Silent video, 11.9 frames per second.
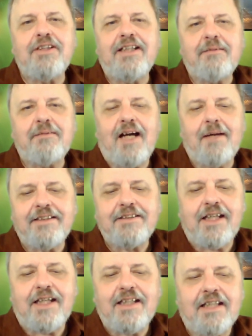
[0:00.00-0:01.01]
Absolutely,
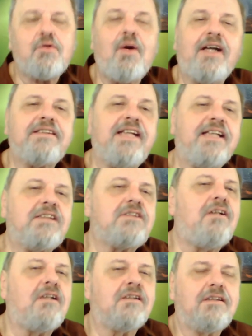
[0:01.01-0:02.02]
and that's why it
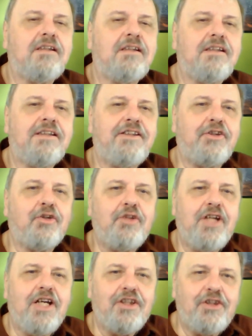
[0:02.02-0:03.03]
takes long. You
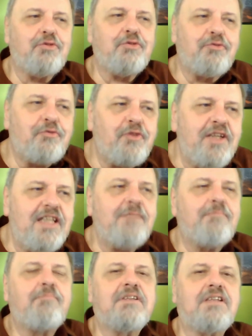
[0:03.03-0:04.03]
know, you
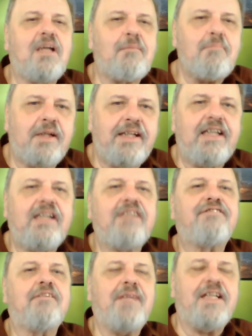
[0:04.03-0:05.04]
feed somebody
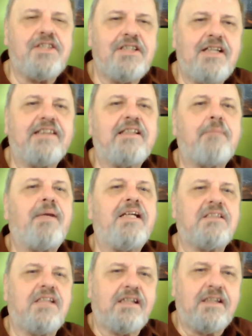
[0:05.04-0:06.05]
information at the
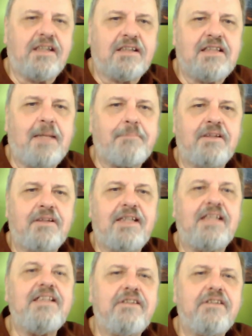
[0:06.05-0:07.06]
pace they can accept it.
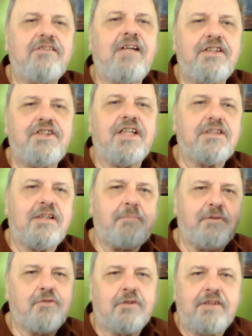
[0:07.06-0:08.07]
They need to digest
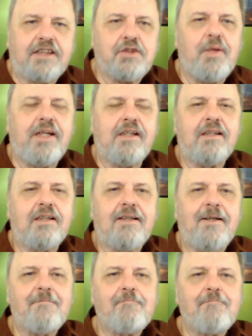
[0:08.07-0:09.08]
it before next week.